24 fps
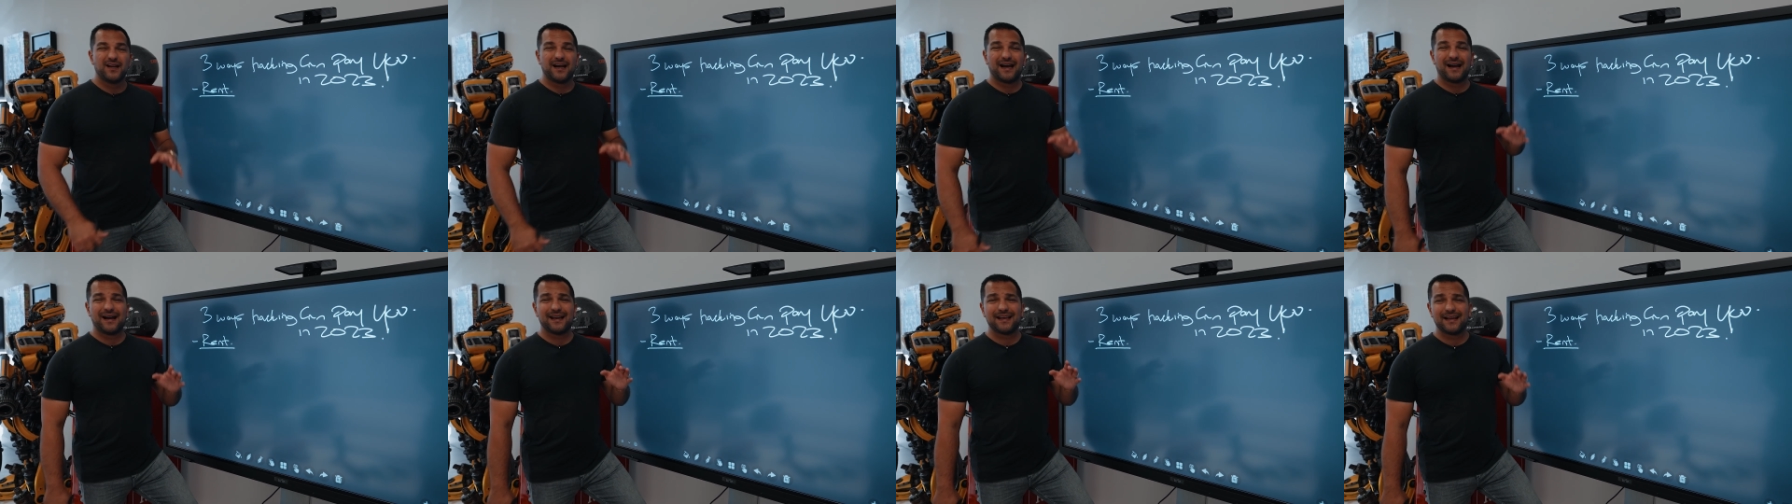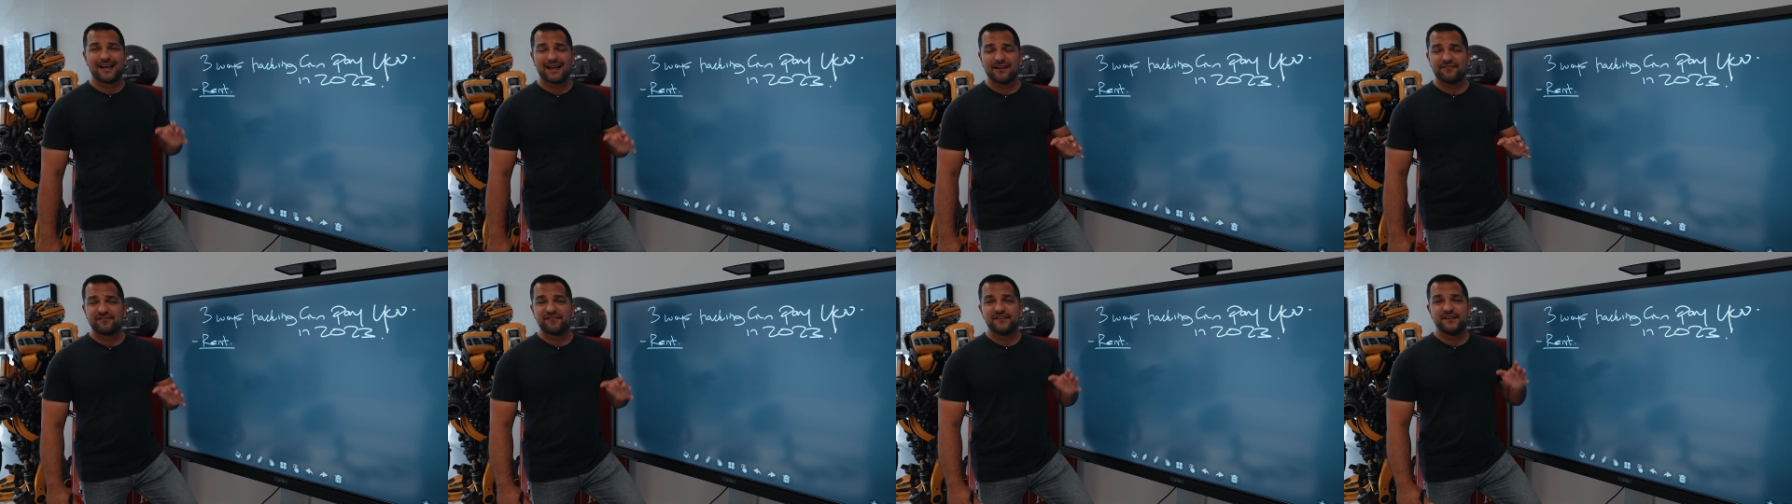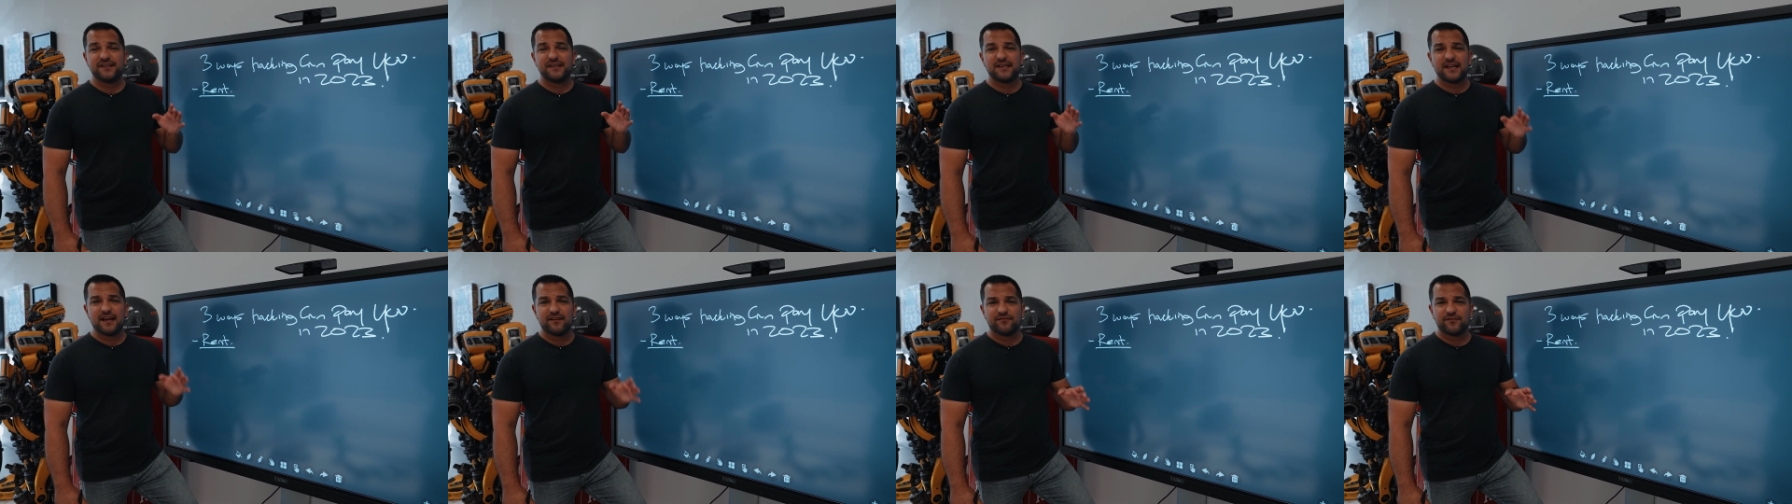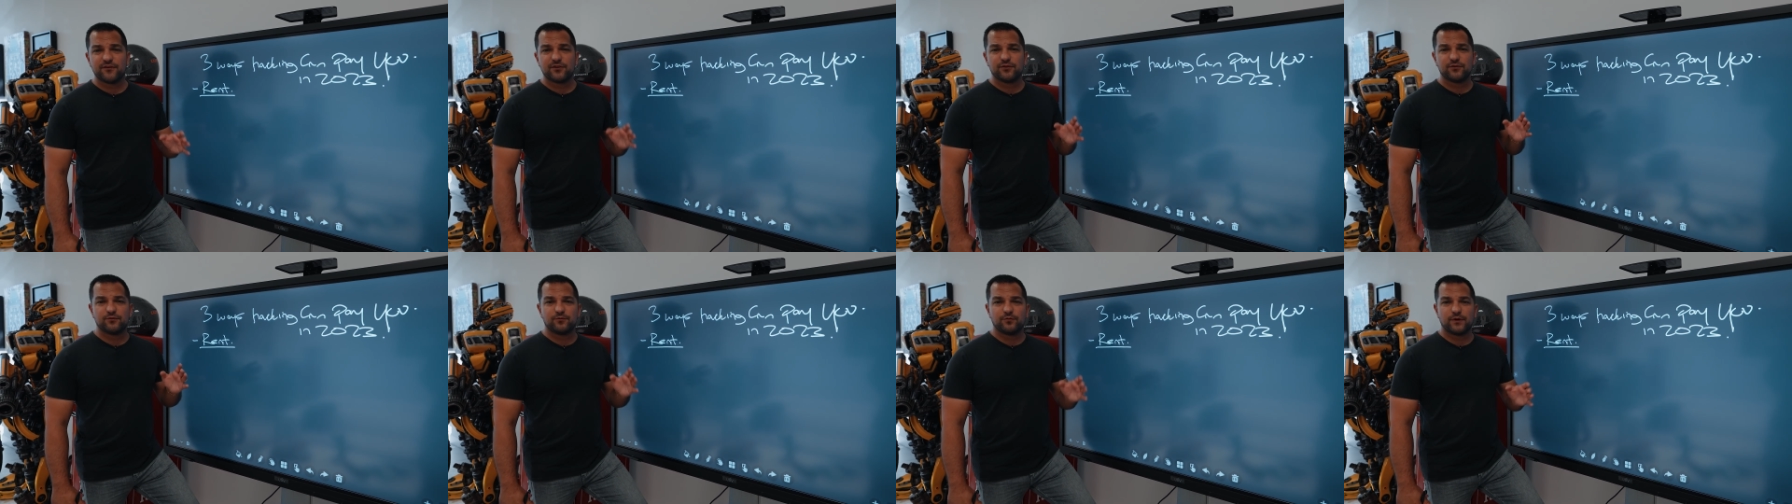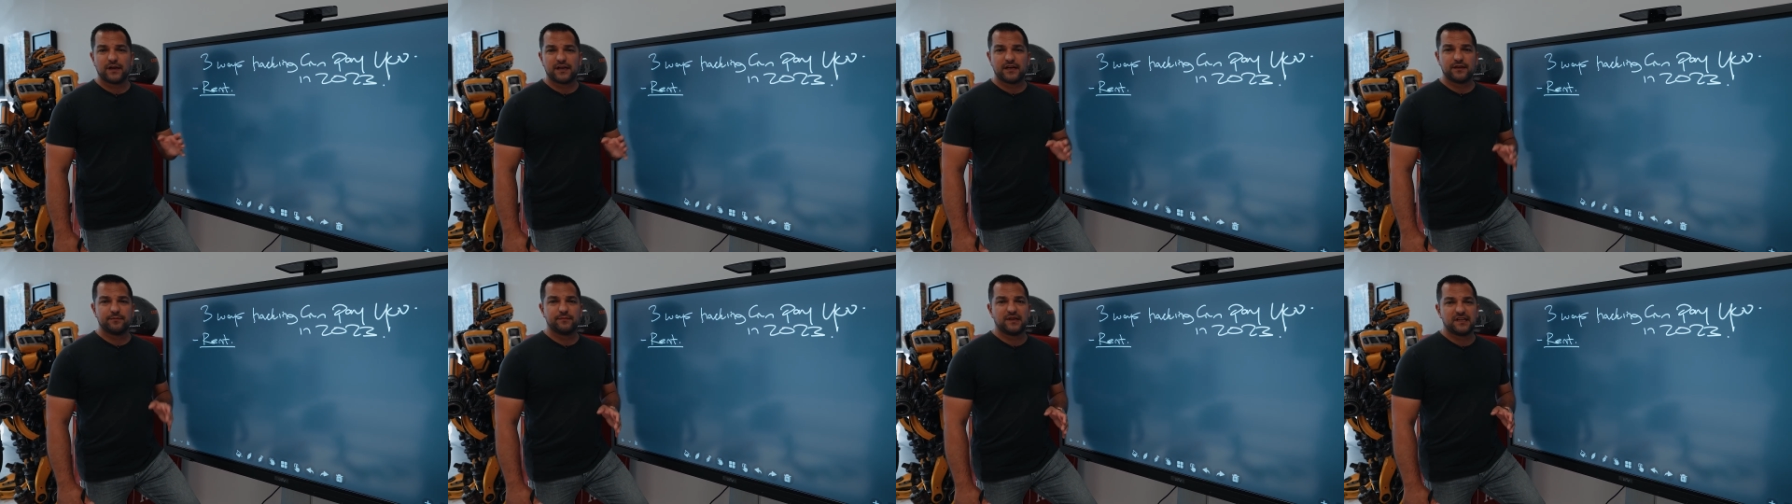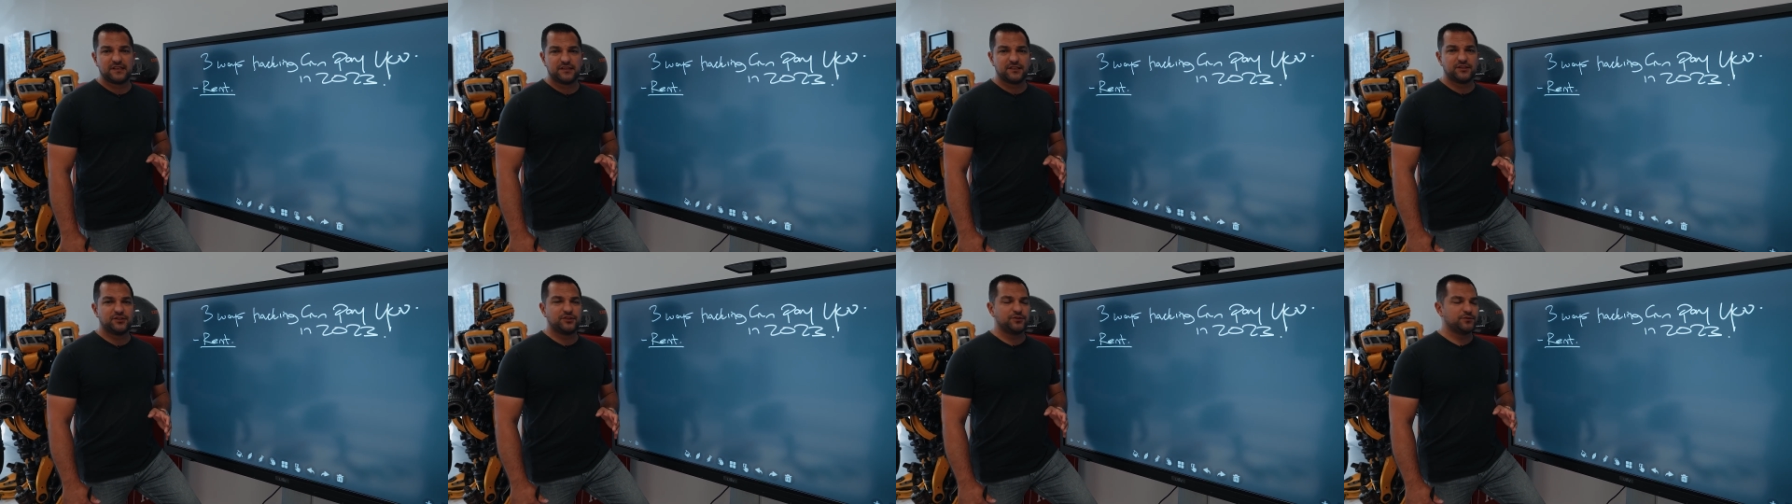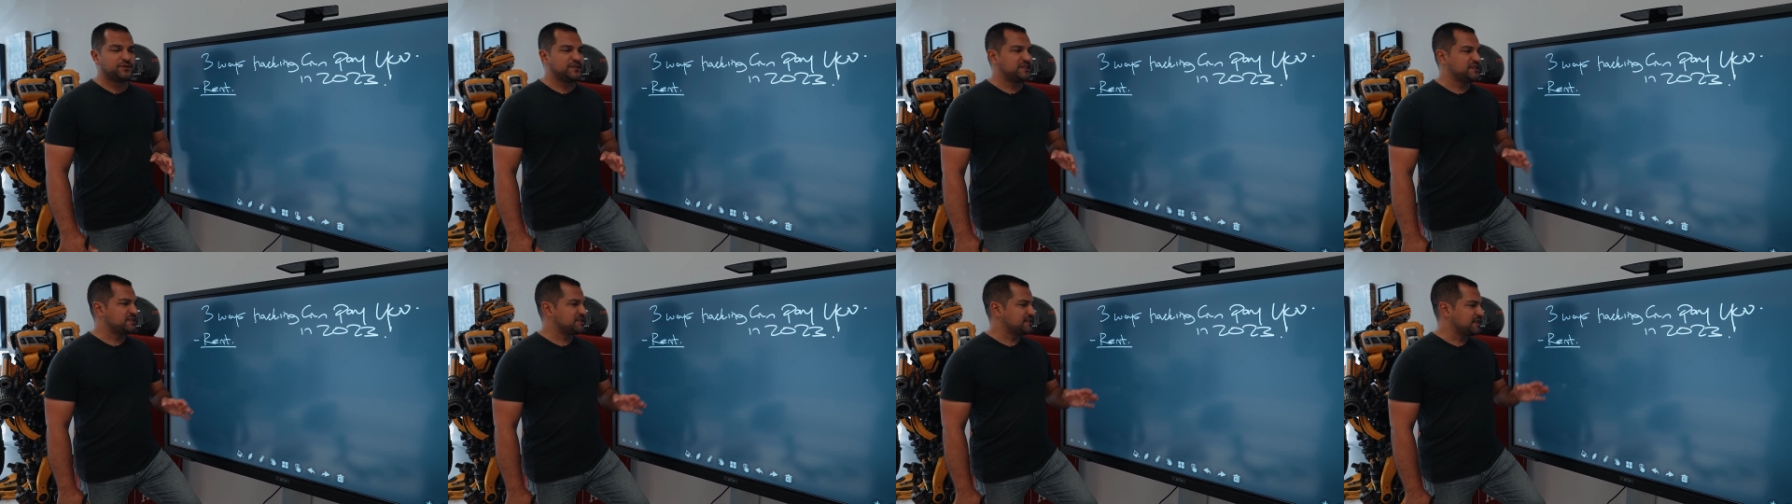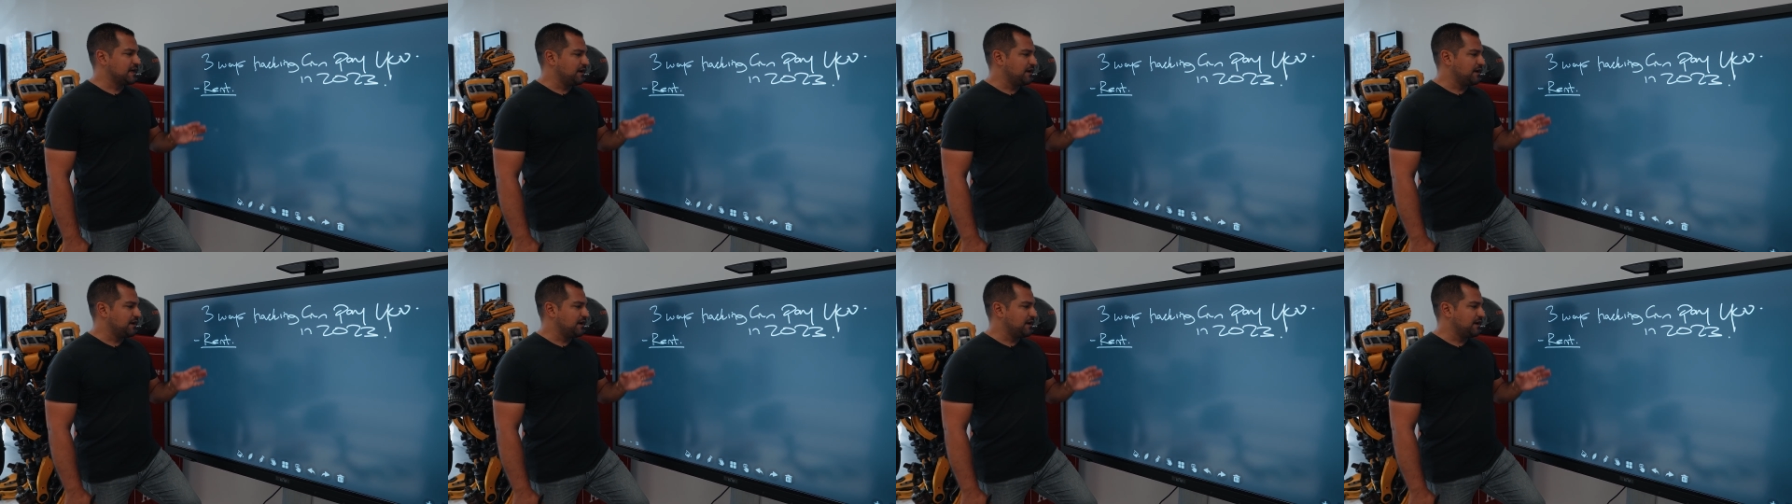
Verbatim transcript: I have never recommended doing this.